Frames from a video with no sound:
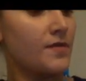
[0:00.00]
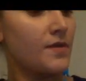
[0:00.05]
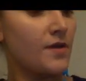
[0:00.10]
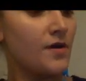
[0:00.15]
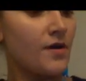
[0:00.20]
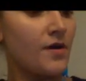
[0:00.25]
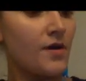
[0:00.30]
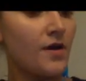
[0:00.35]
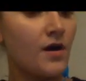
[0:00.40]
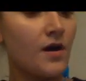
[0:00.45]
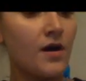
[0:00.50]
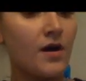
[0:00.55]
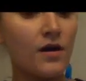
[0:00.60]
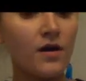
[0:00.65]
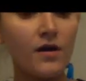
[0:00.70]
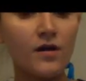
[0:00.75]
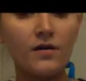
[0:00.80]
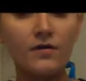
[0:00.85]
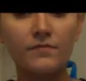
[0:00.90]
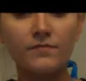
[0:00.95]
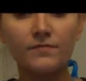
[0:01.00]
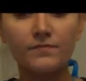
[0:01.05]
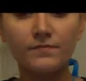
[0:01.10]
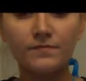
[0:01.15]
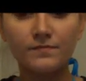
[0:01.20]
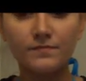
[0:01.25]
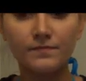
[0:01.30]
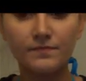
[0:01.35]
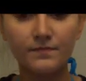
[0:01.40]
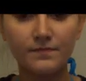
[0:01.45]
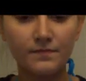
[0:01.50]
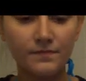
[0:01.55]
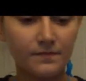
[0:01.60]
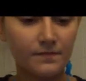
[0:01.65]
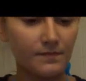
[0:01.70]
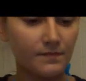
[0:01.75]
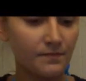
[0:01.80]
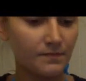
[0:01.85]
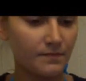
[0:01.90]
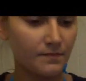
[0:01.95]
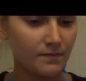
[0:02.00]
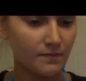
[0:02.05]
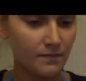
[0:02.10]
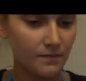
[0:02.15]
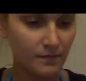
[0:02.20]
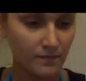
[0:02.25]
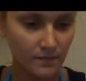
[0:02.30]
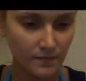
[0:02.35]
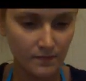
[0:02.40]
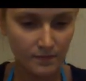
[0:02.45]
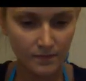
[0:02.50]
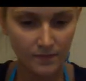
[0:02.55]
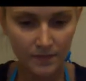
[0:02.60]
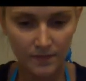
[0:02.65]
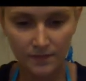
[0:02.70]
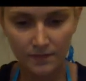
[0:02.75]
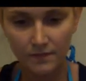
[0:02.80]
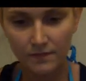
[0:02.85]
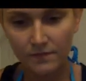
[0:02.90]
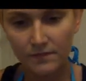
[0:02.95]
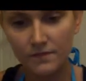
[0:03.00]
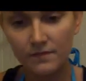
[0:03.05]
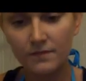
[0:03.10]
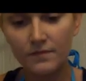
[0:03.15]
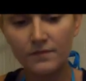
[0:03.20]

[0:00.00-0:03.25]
[no speech]